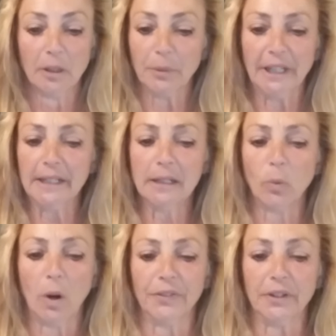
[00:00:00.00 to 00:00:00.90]
But they
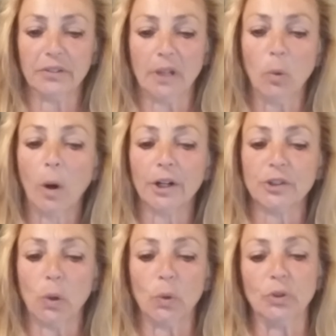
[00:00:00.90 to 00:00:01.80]
didn't want this. They wanted
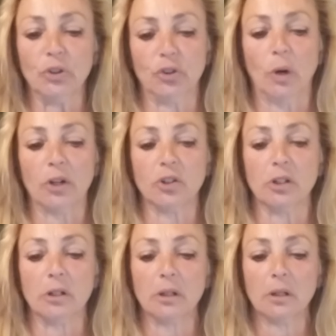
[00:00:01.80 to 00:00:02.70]
total
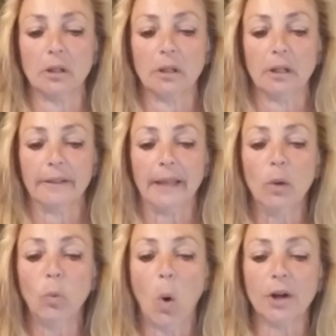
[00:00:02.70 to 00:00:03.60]
destruction.
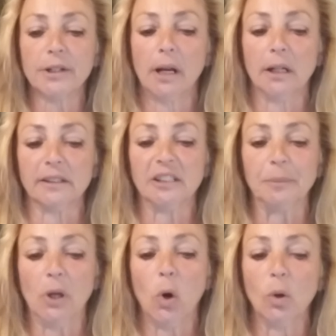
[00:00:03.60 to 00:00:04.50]
They want us to
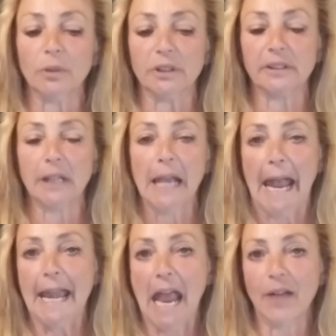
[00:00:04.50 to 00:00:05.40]
be homeless
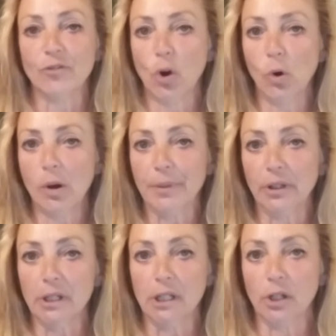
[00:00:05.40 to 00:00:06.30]
and have no
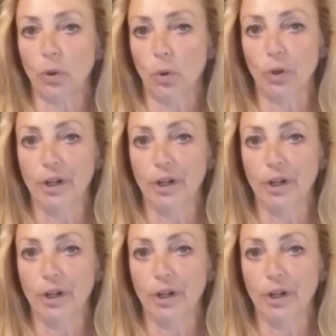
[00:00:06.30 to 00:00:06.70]
ability to earn